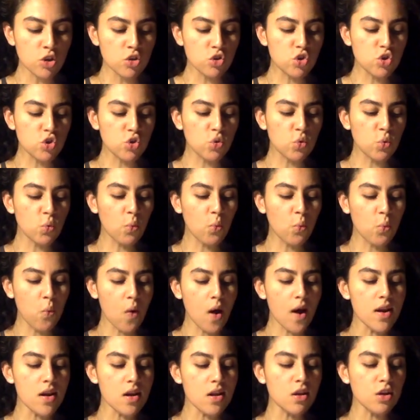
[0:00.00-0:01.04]
to
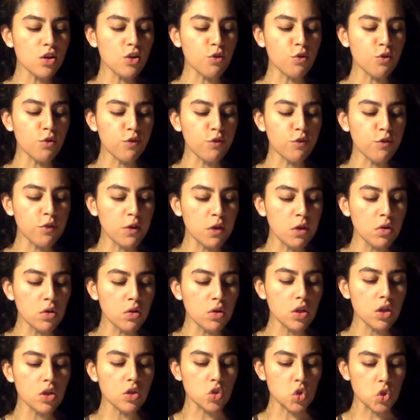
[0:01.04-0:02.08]
what you
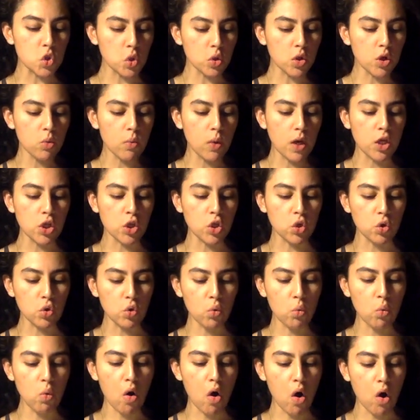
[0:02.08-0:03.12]
feel in a certain way.
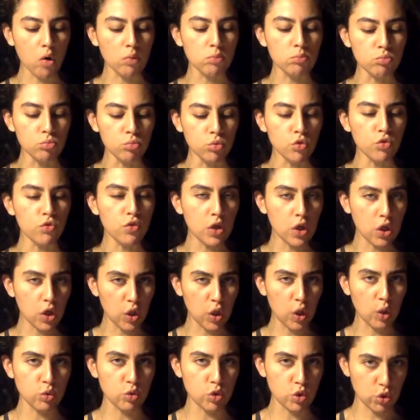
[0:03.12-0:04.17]
You are moving
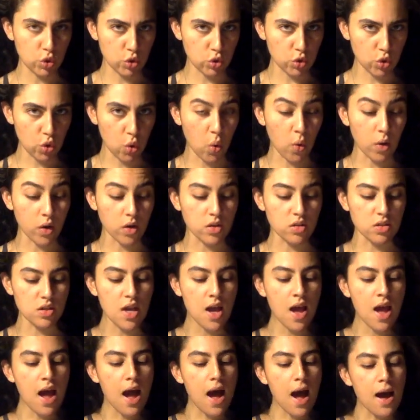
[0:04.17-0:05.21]
closer towards
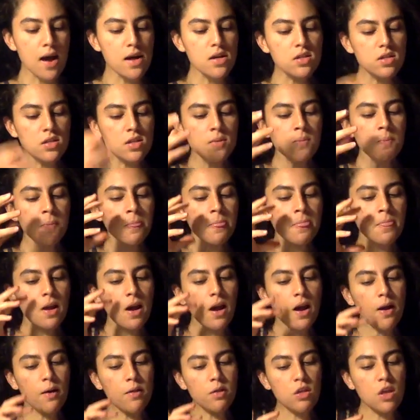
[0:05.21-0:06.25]
as
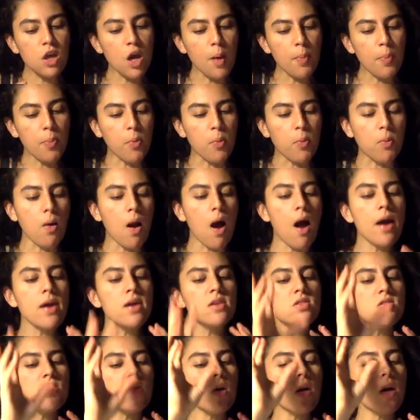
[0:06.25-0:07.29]
the
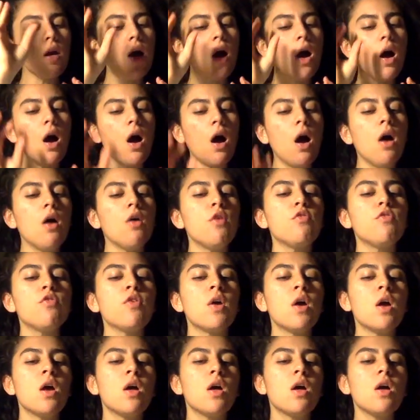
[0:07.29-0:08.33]
uprising of.
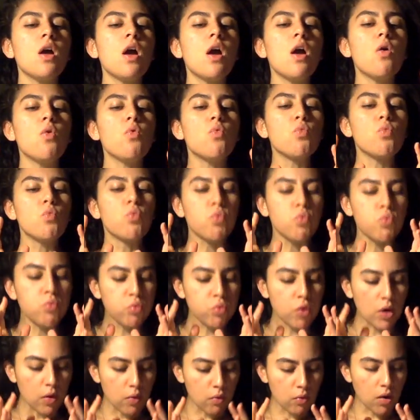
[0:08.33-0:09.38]

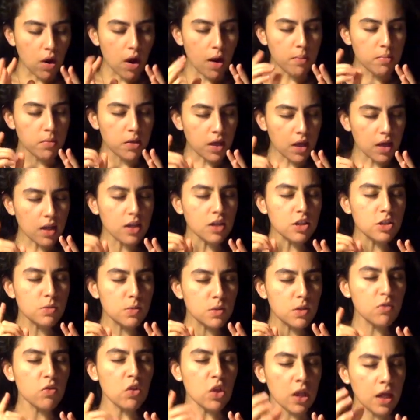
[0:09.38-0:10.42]
I'm getting it
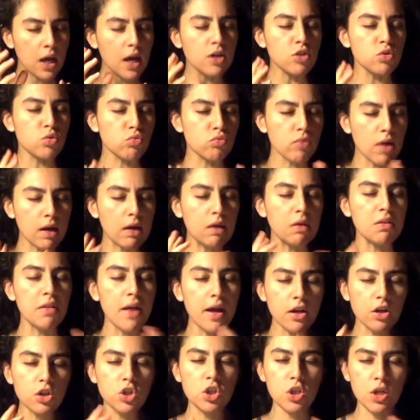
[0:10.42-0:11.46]
specifically as
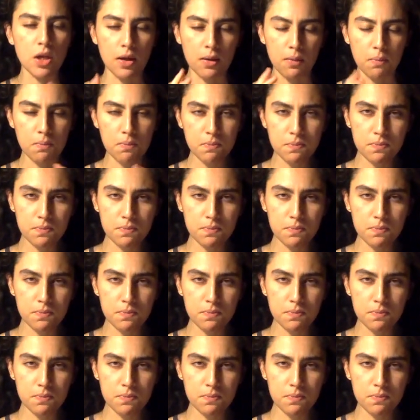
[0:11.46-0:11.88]
recollection